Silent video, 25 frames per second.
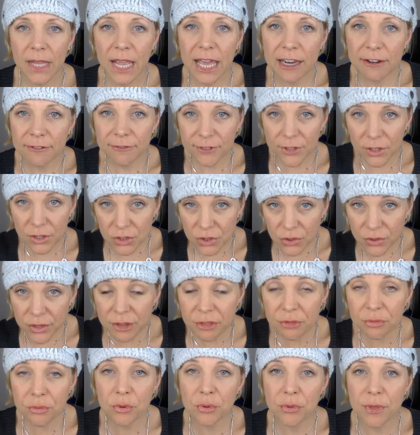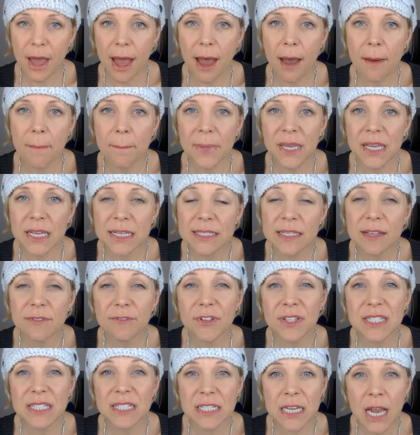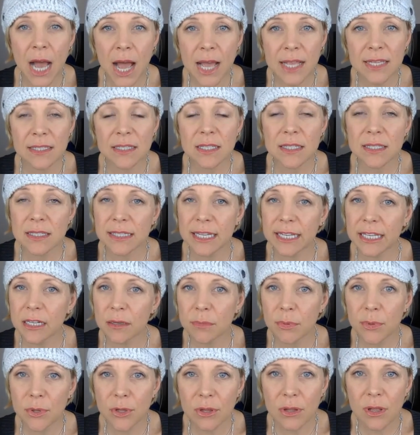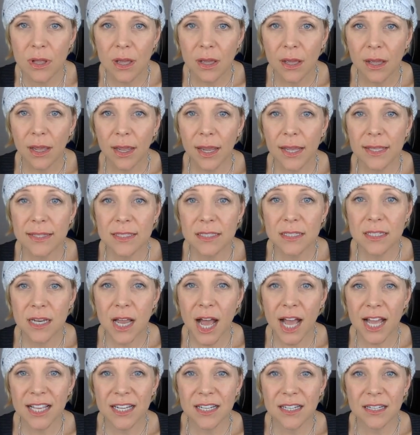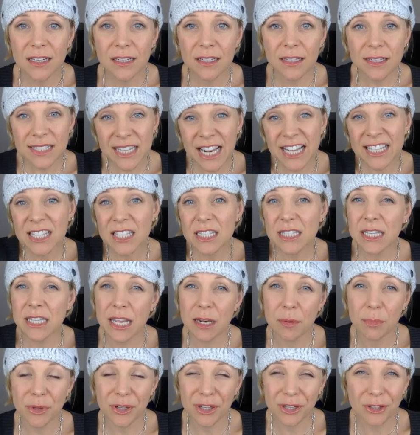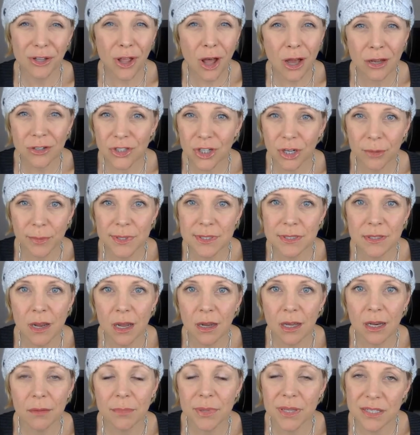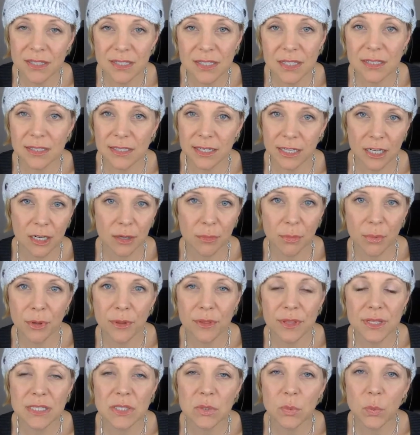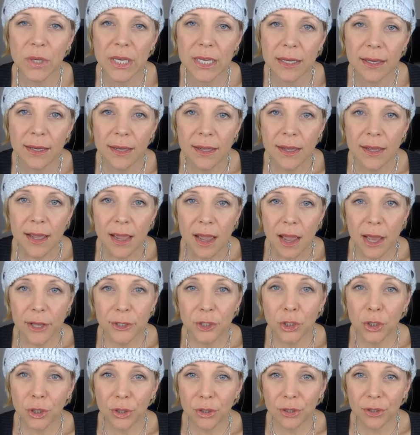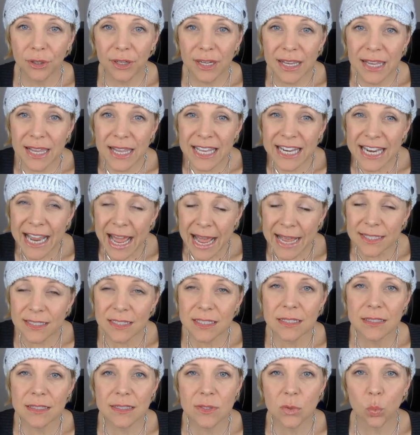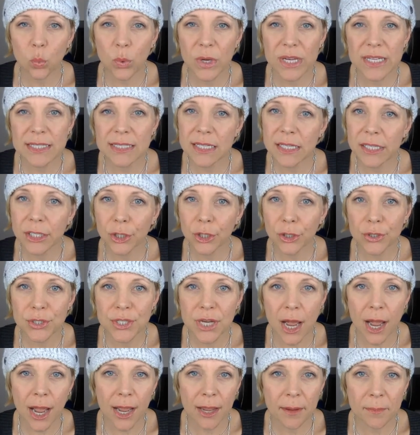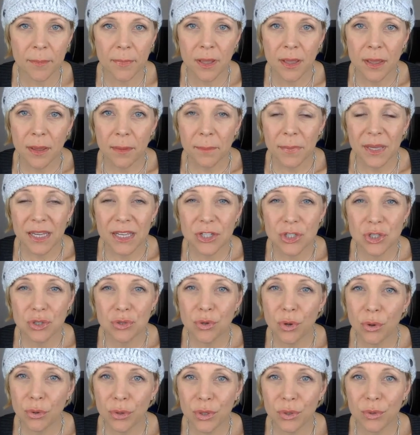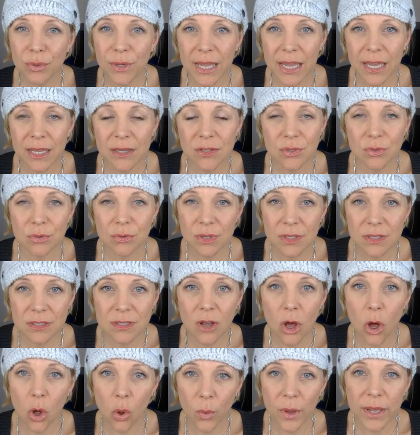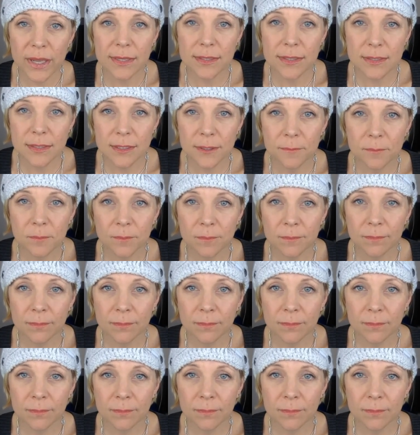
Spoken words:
And filter it through that, because if it's not sustainable, it's not sustainable in the long term, it's not going to be sustainable this week. And you're, in essence, wasting your time because you know that you can't do this always.